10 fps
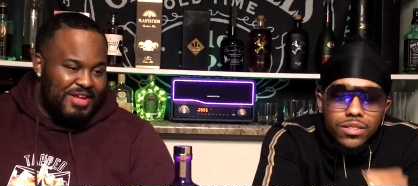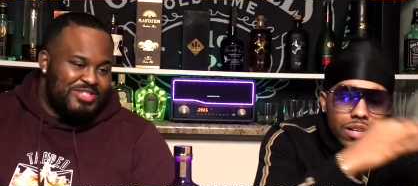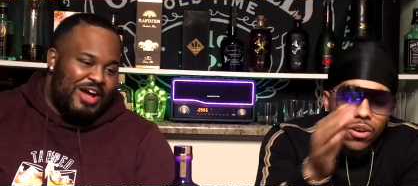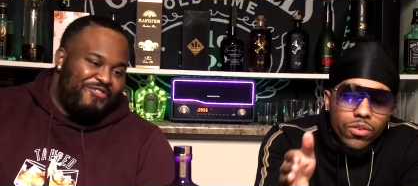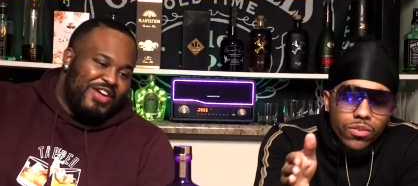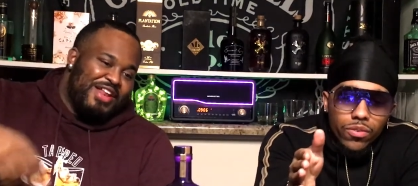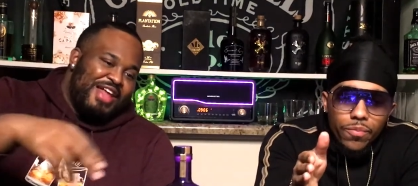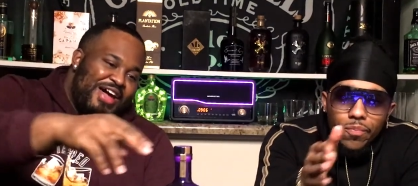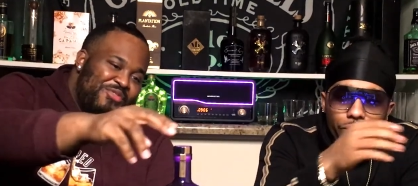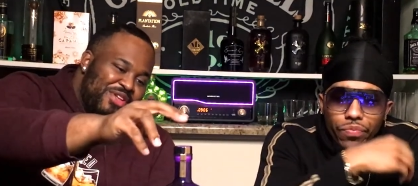Speaker 1: so I feel
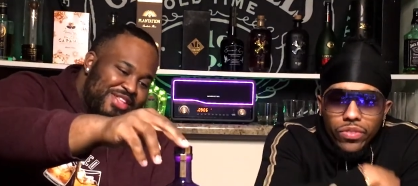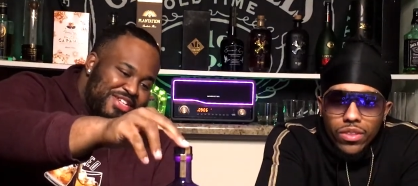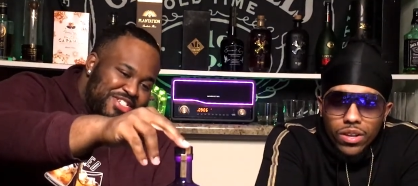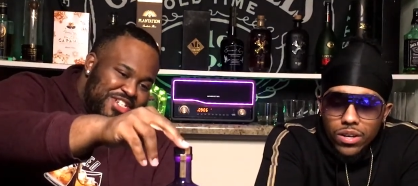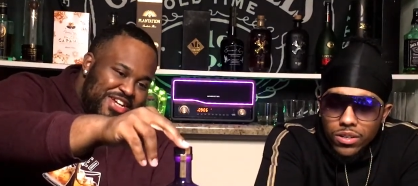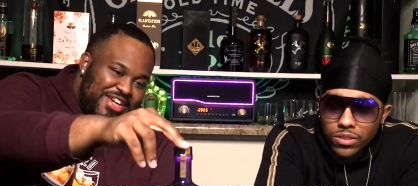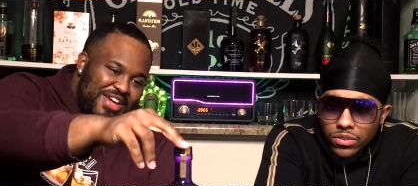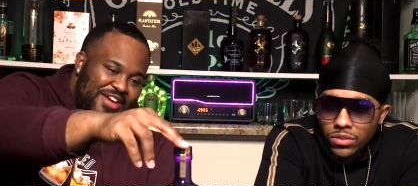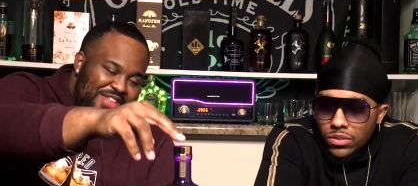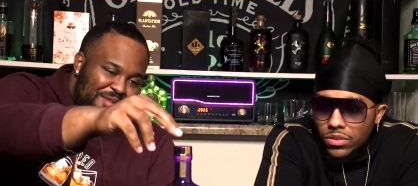like with this
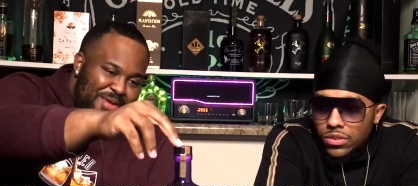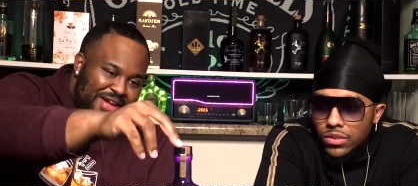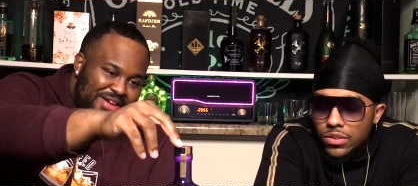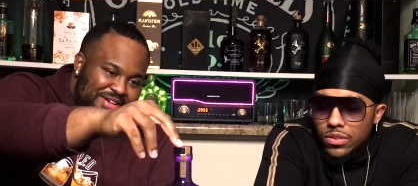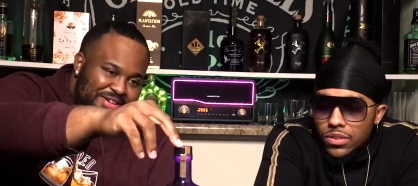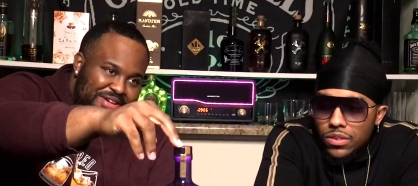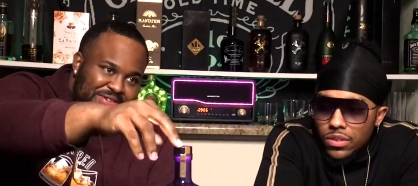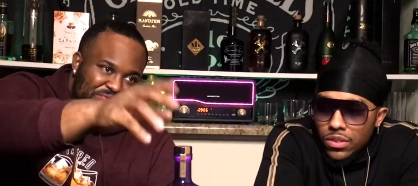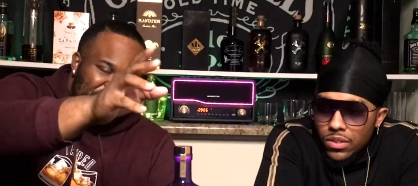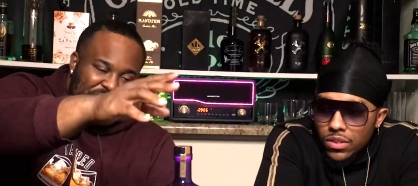gin, if they make a
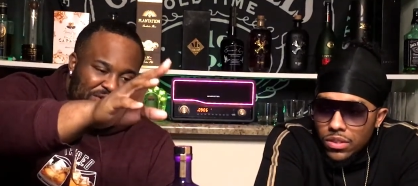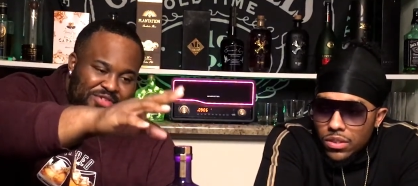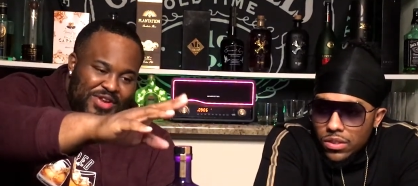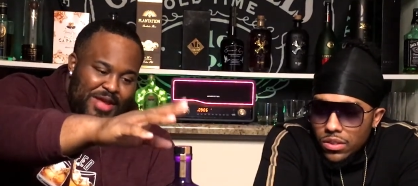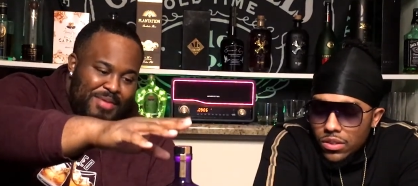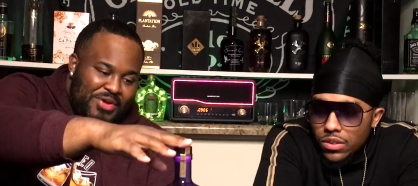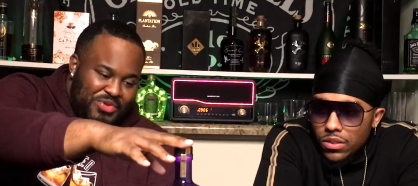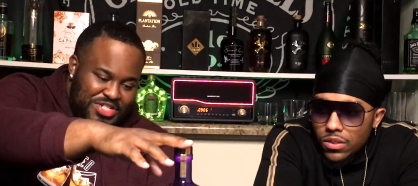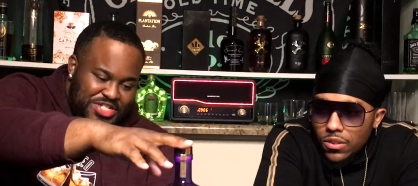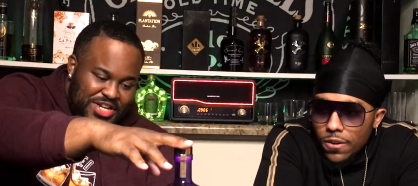whatever they make
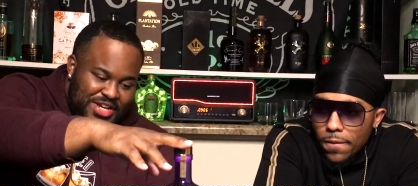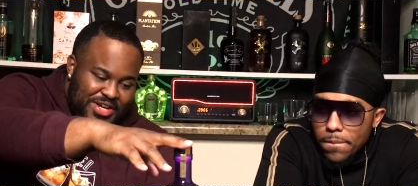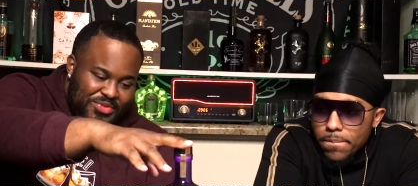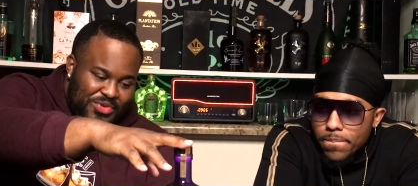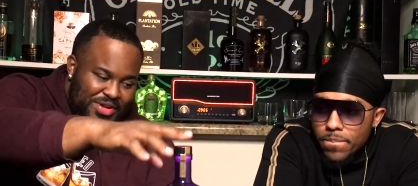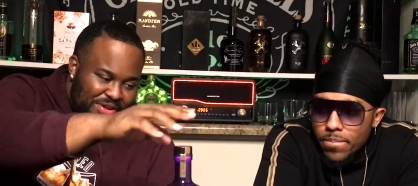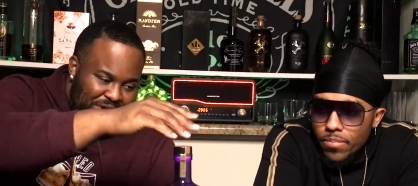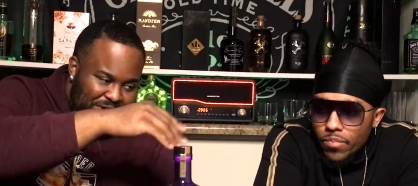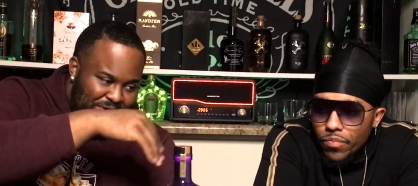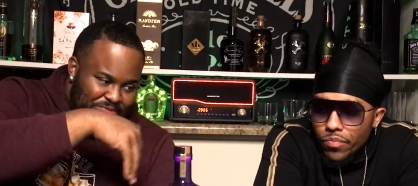with gin with
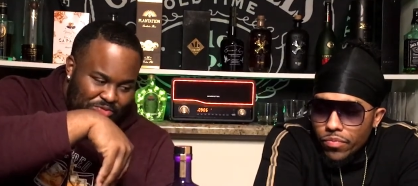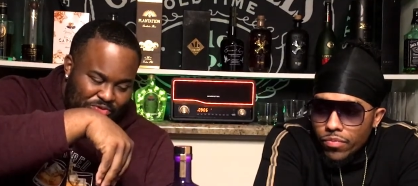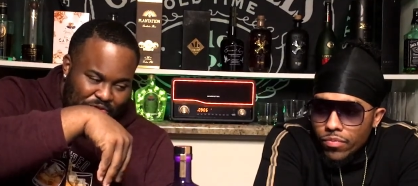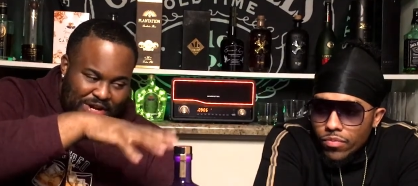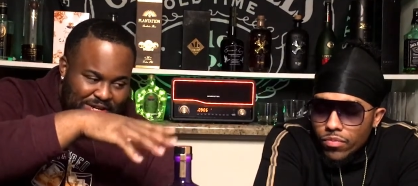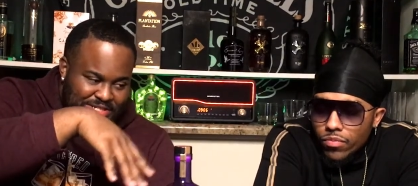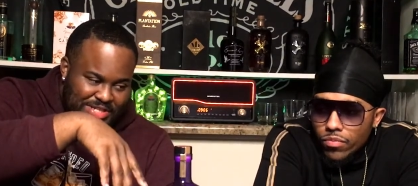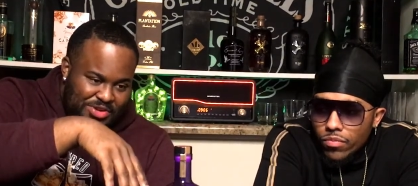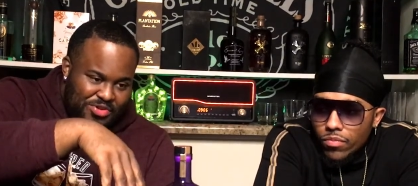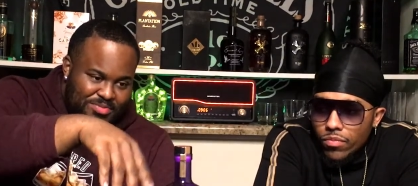uh, regular
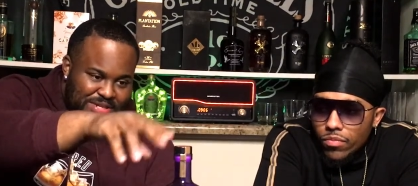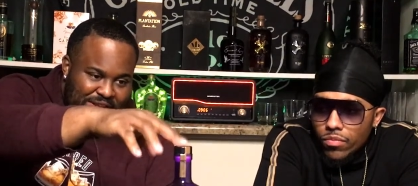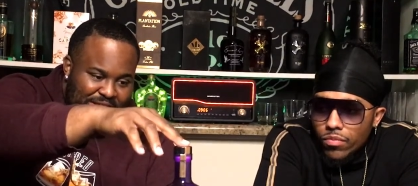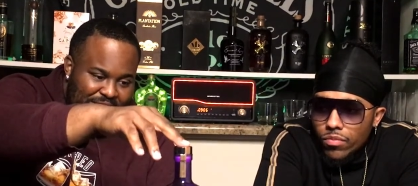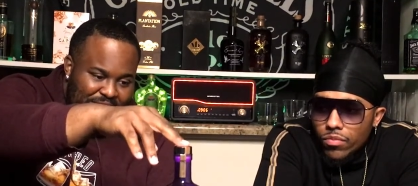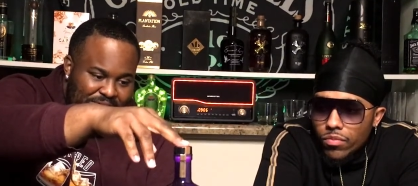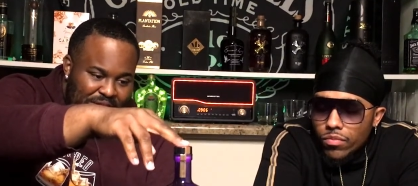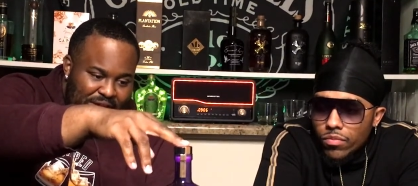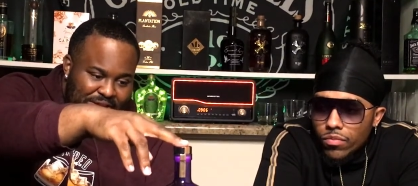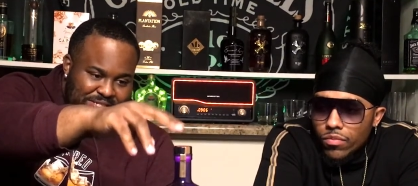Seagrams and then
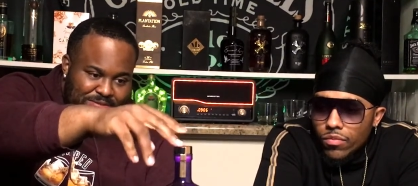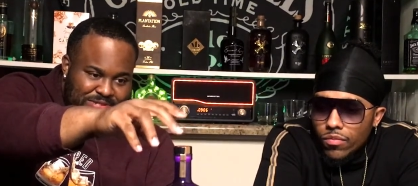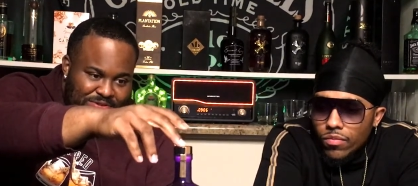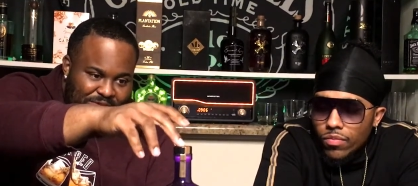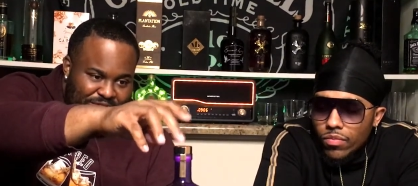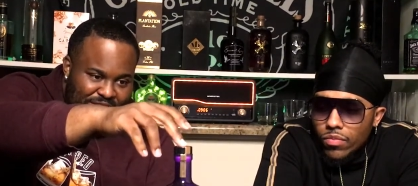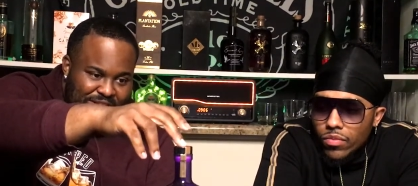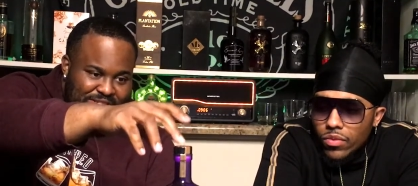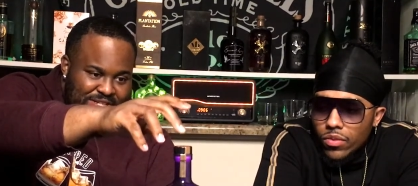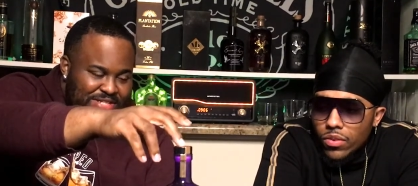substituted for
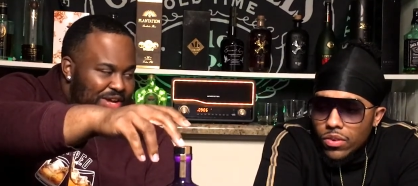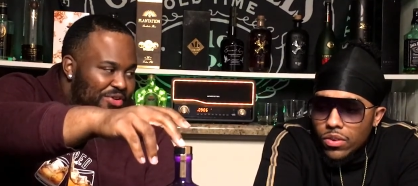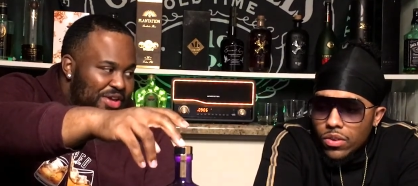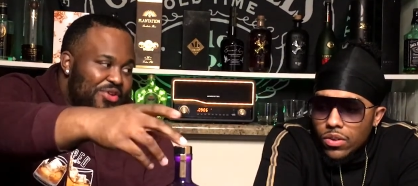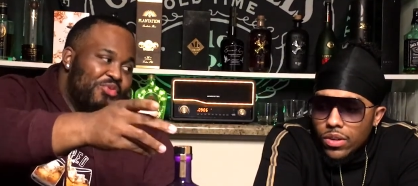this, it's gonna hit.